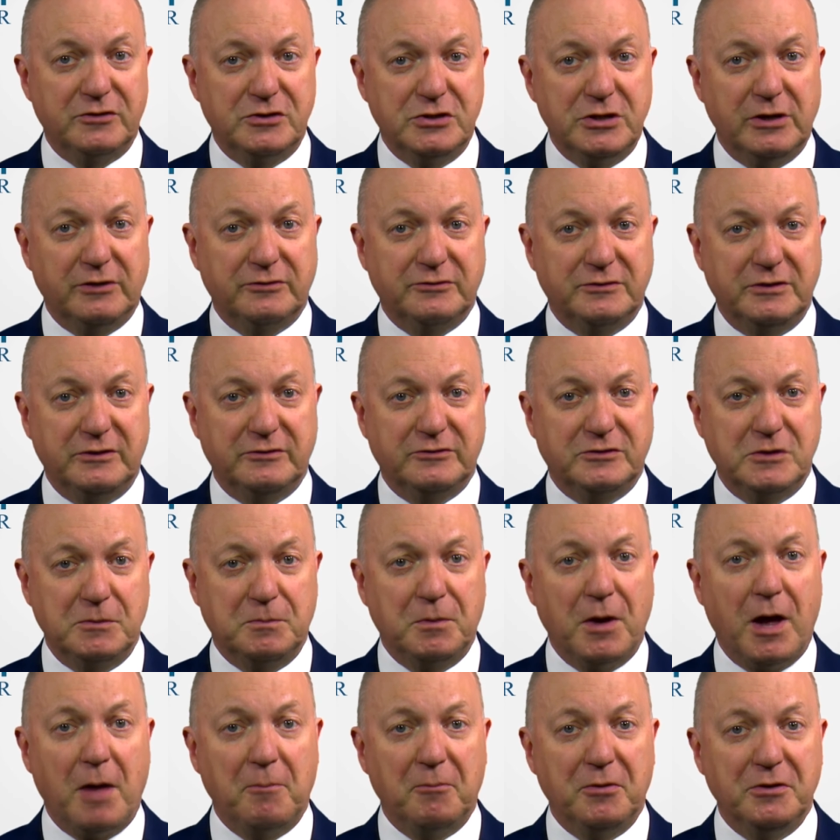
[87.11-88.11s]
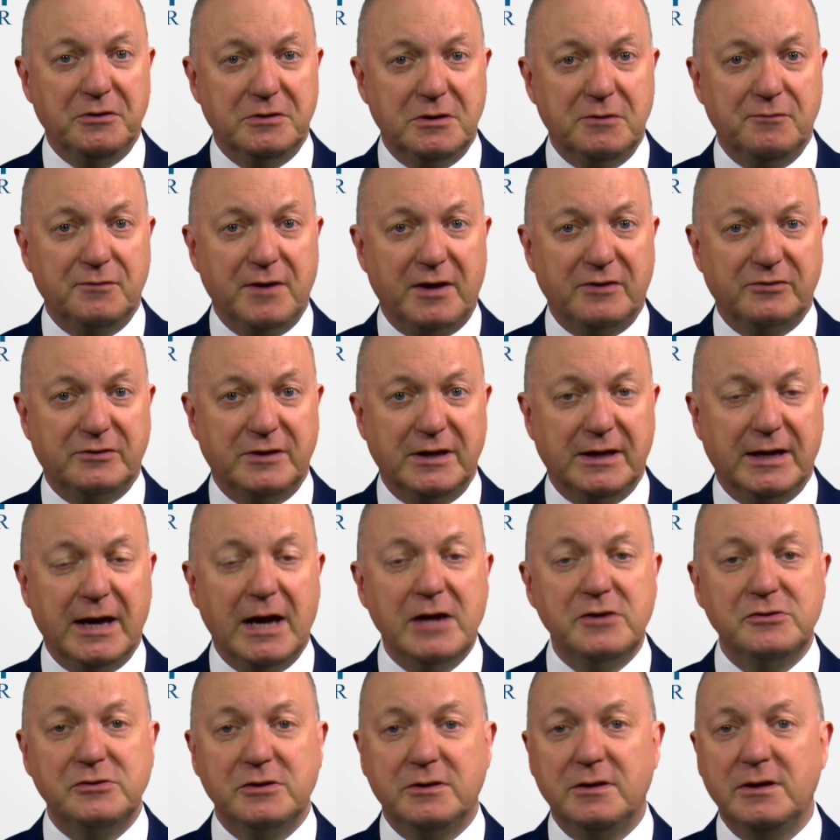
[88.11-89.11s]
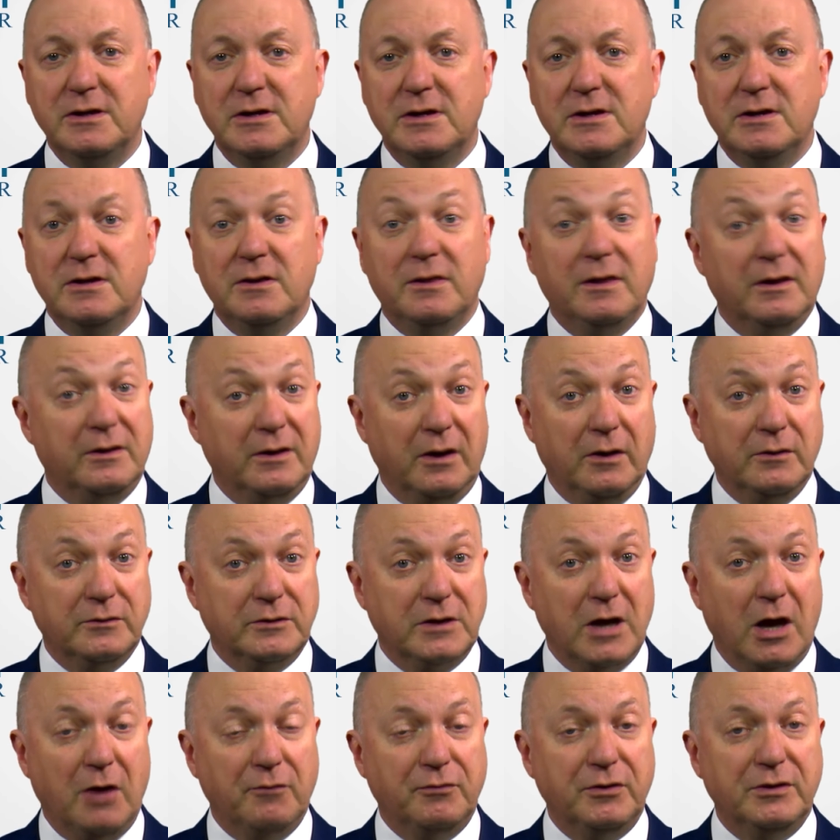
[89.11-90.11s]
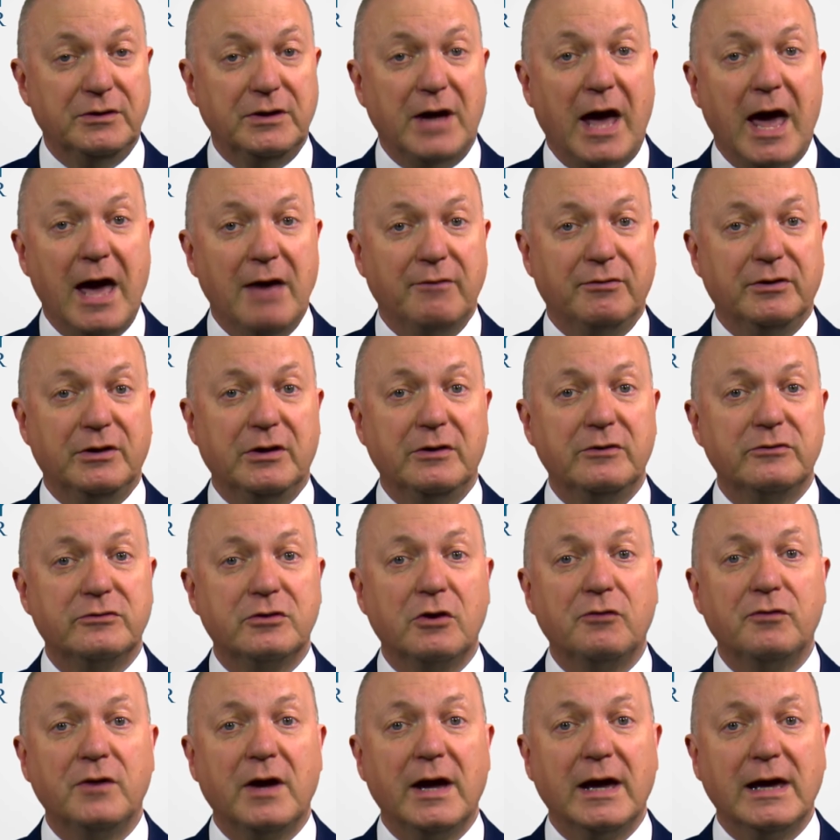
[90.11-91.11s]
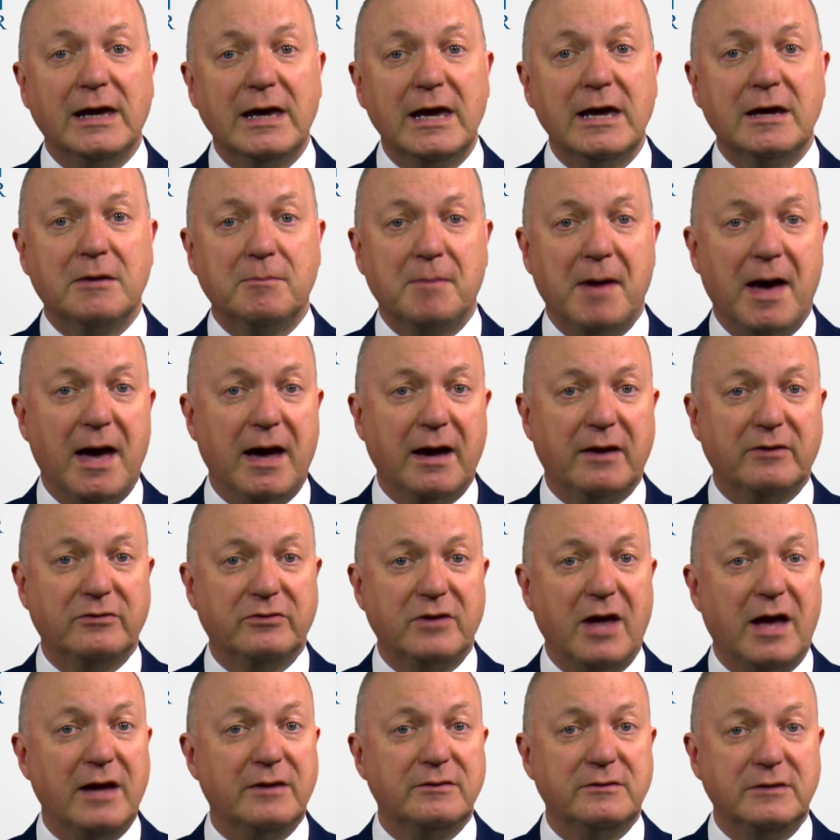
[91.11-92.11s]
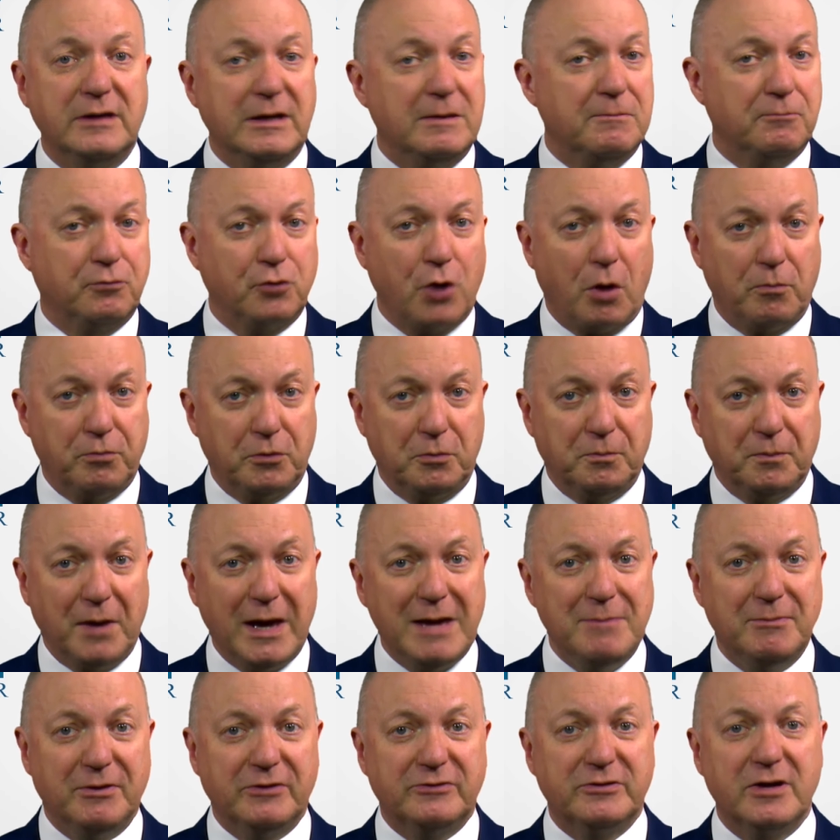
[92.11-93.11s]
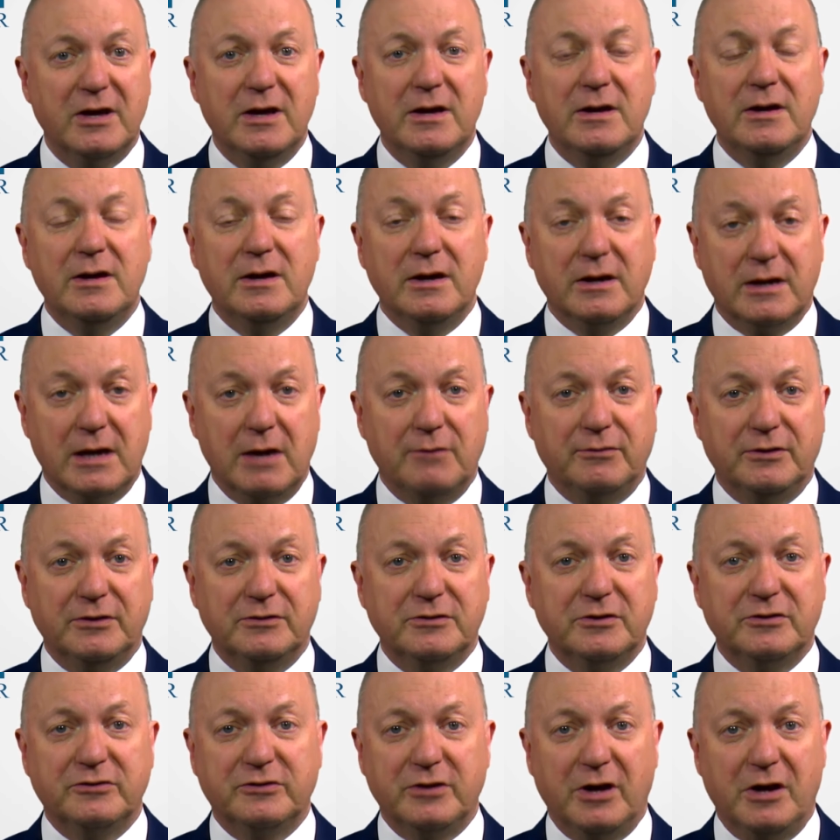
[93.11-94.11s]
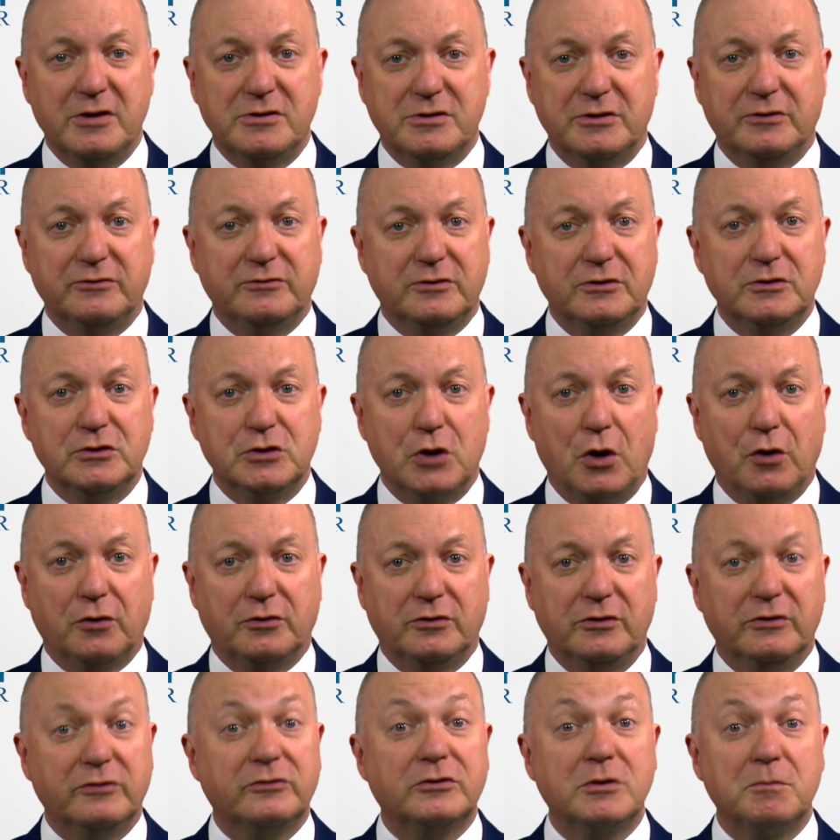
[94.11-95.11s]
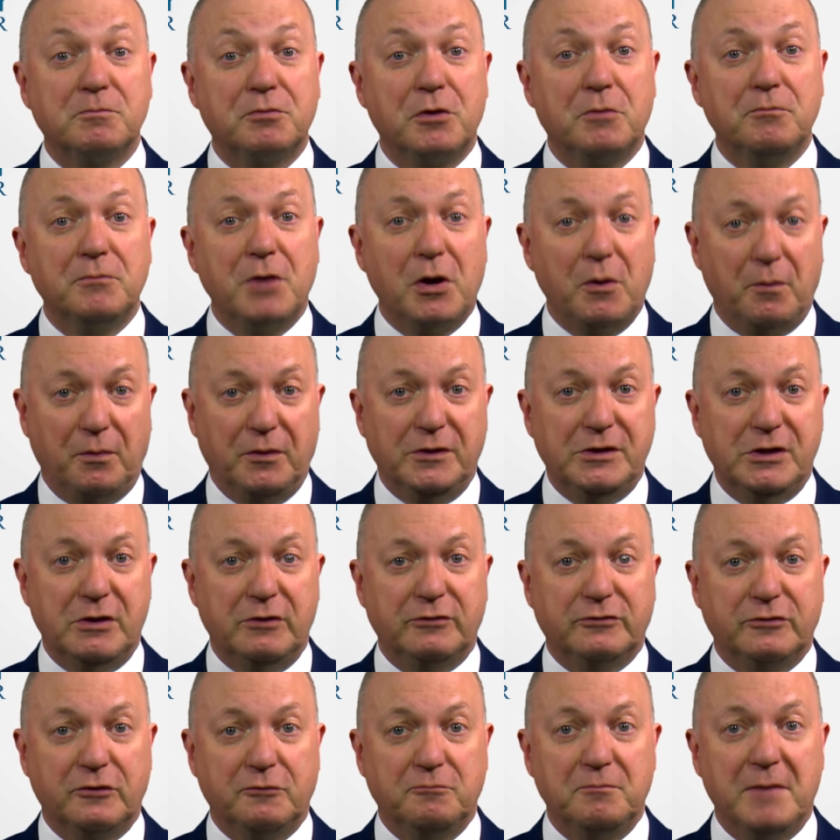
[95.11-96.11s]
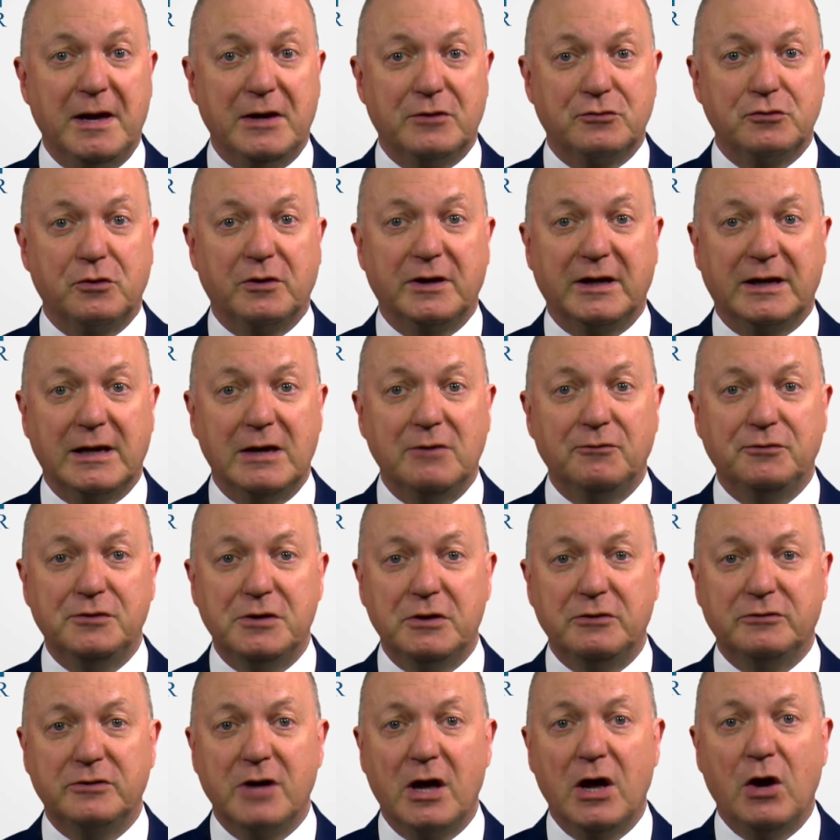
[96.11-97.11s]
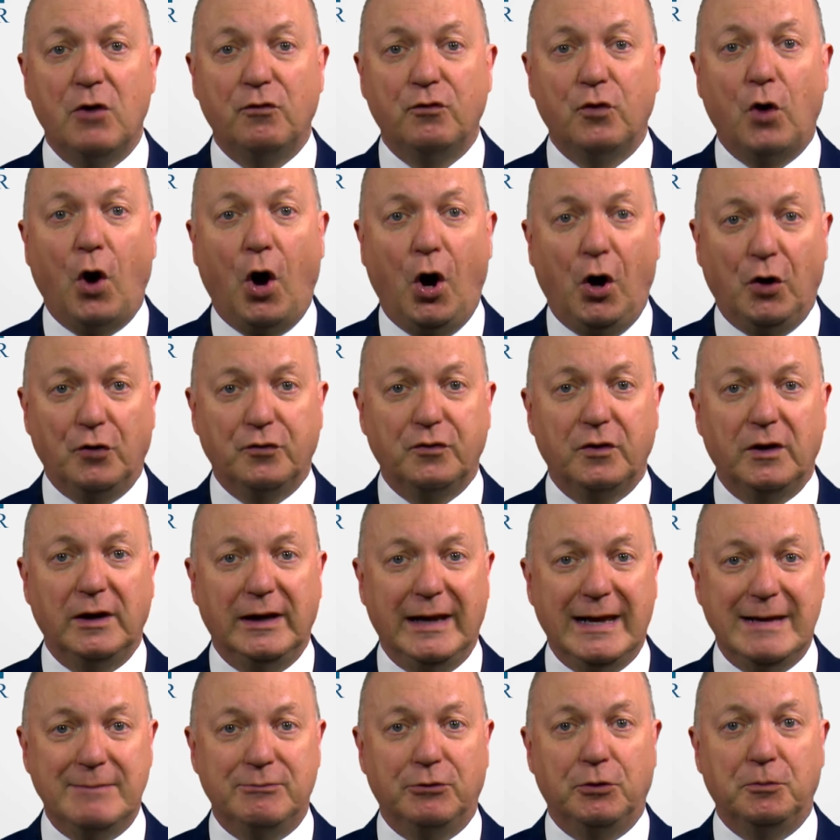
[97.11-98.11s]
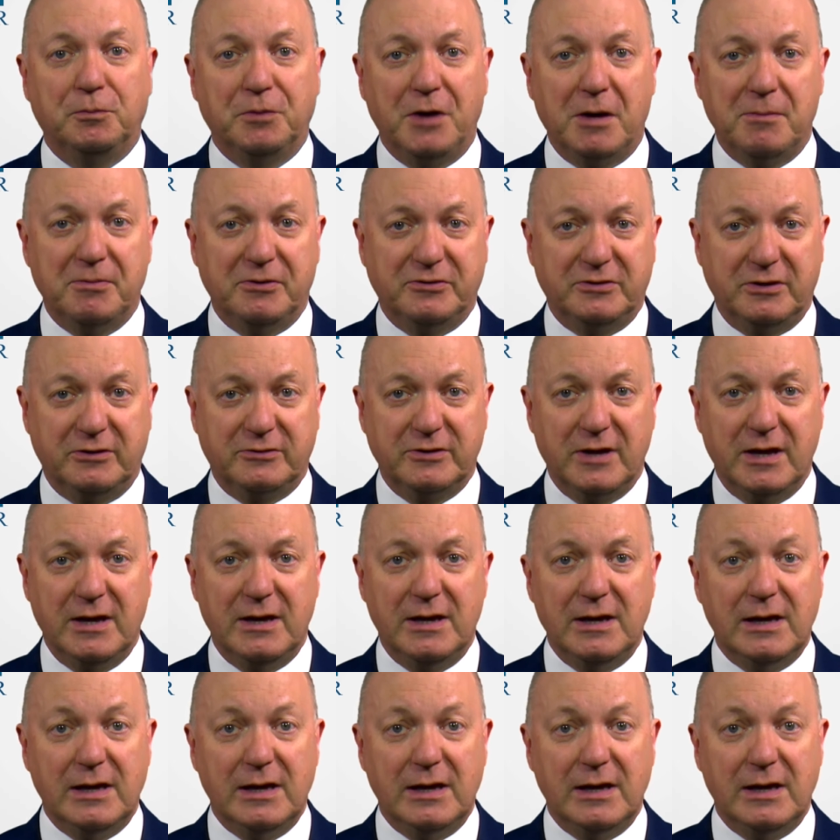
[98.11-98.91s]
Justice Department investigation that uncovered evidence of kickbacks and improper payments given to surgeons and doctors to promote the use of Medtronic Infuse for off-label purposes,